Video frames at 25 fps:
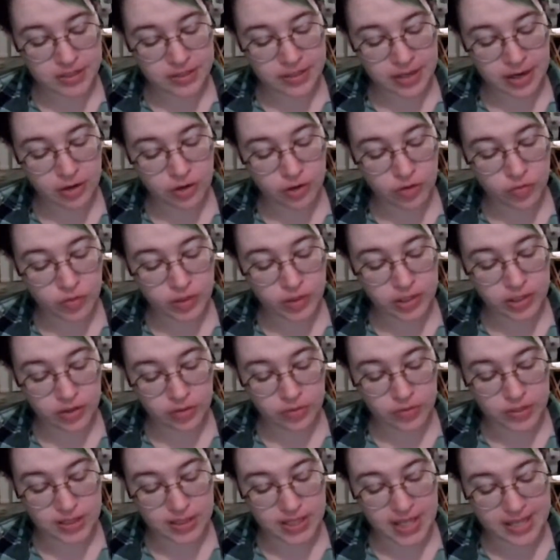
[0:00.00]
its narrow
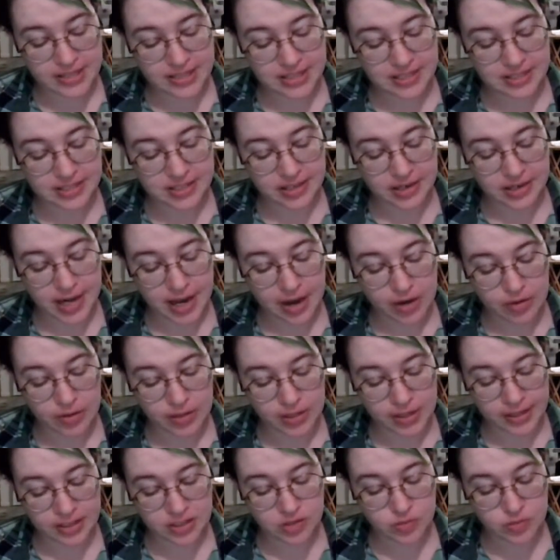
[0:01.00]
windows lights stared
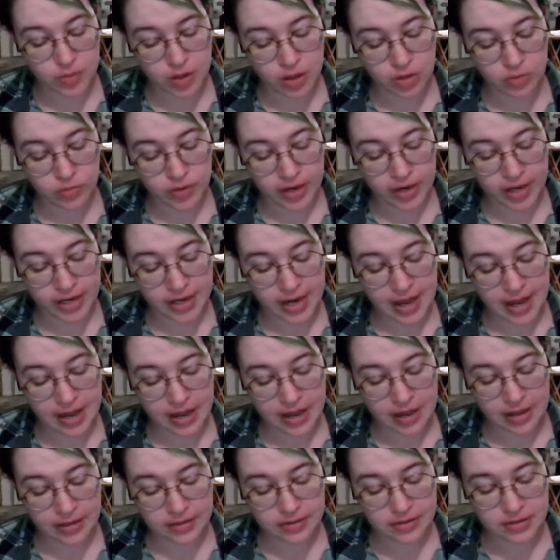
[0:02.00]
out like small red
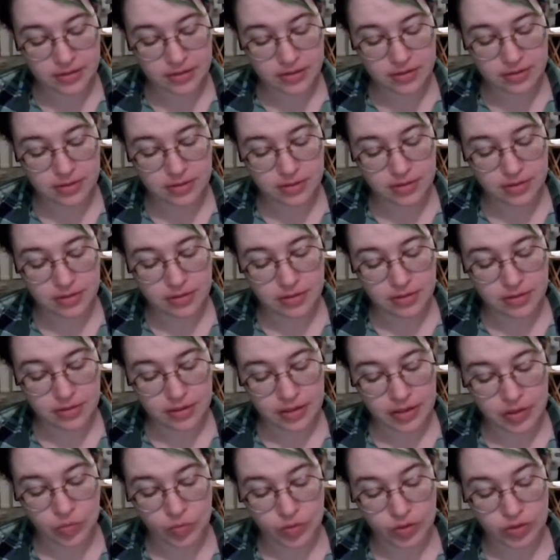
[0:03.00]
eyes.
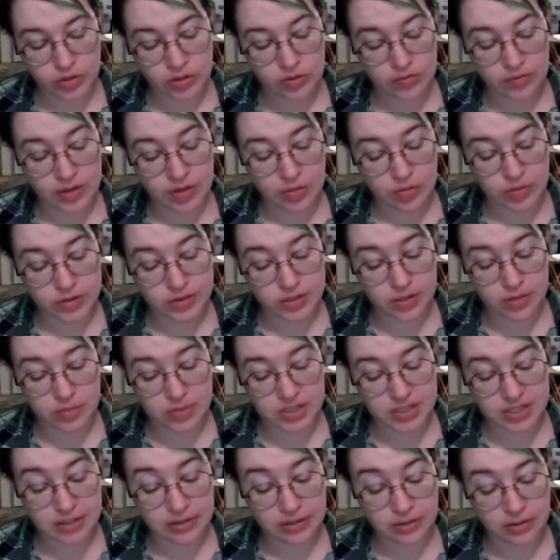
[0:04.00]
He wondered if they were
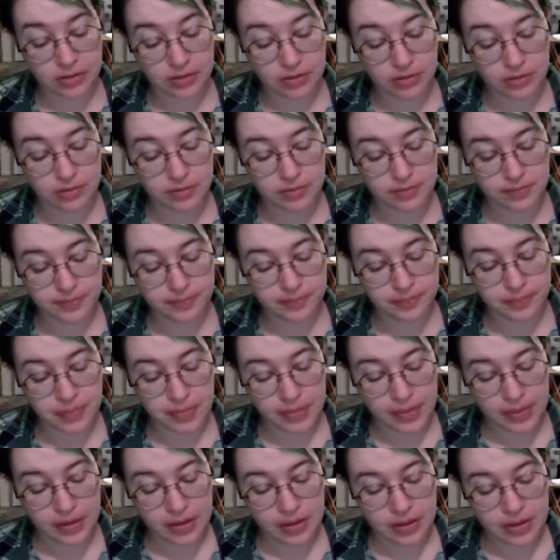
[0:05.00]
some signal.
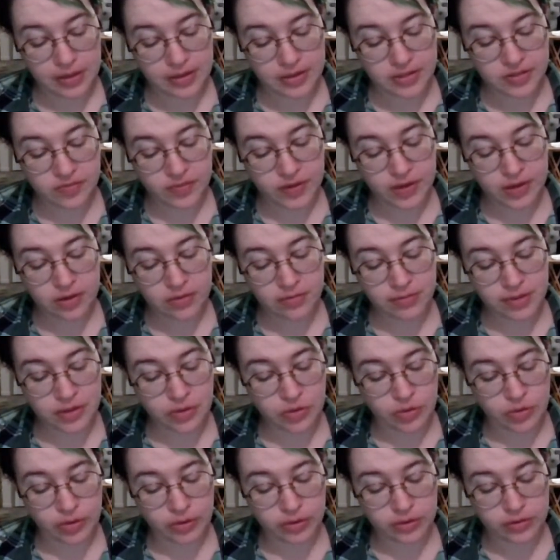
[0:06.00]
His fear of
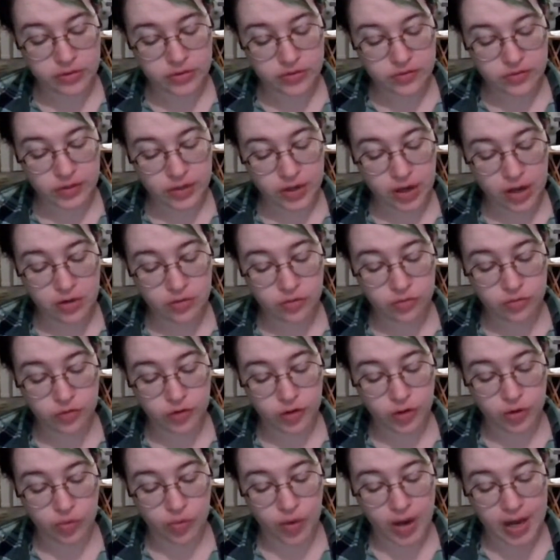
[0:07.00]
the Orcs, forgotten
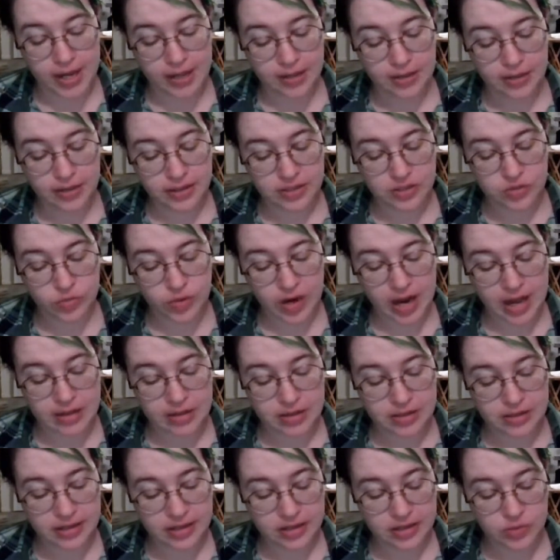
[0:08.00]
for a while in his
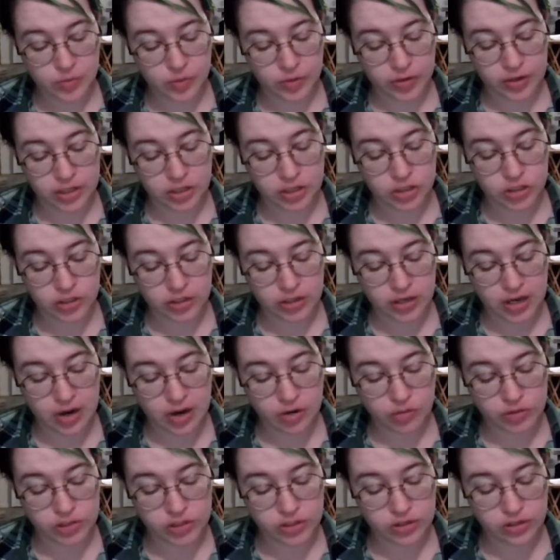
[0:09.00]
wrath and desperation,
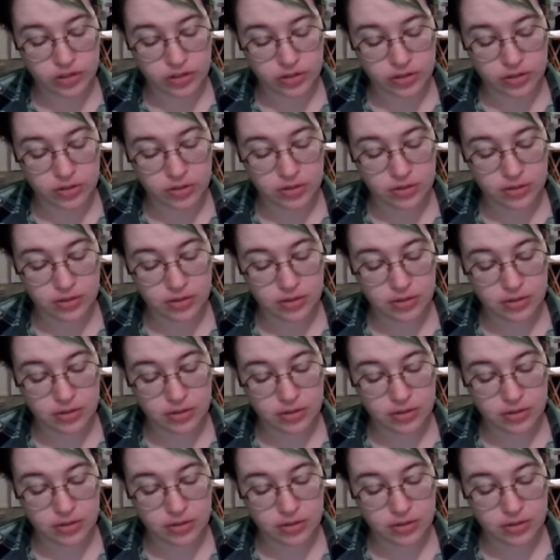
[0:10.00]
now returned.